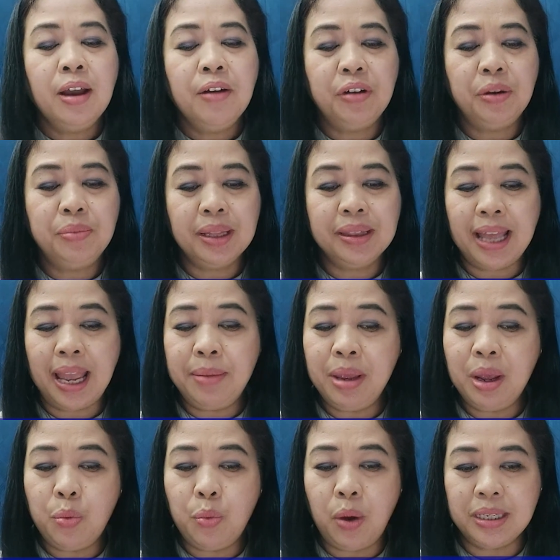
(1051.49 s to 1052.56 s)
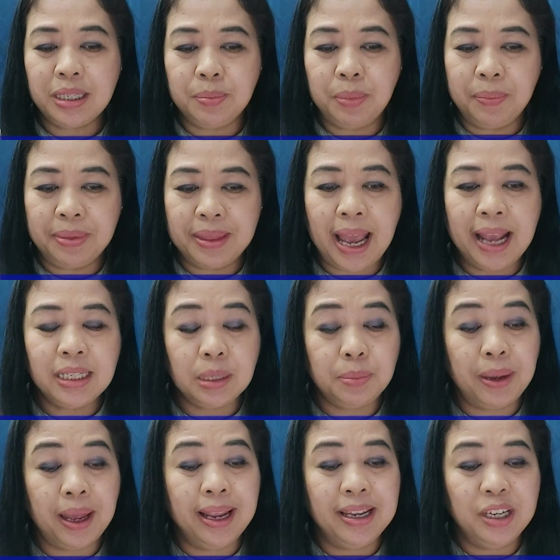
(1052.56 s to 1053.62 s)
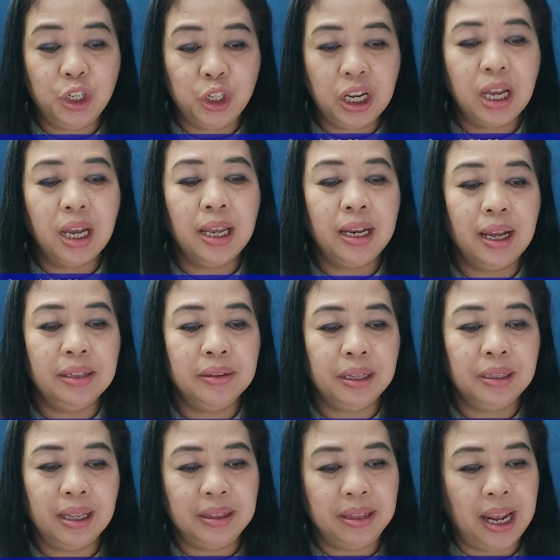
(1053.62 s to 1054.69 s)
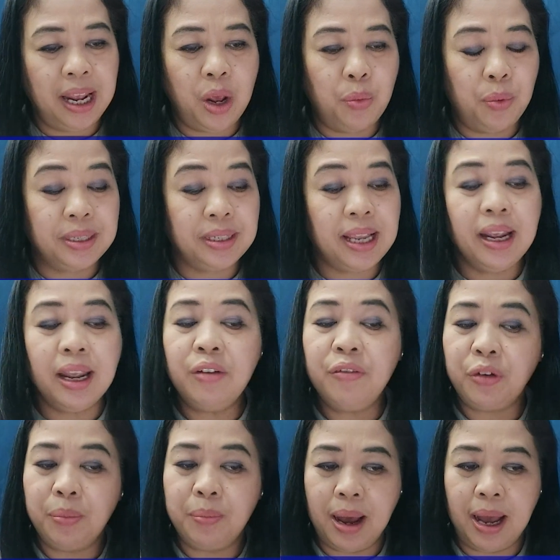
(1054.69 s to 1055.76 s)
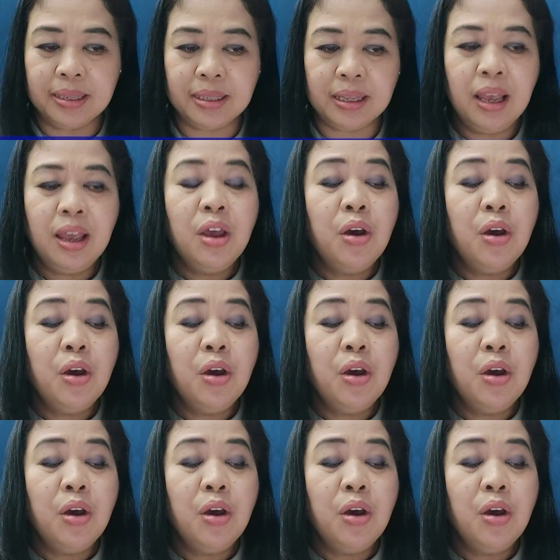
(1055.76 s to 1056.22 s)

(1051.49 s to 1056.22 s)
From the time he was baptized by John until the day he was taken from us,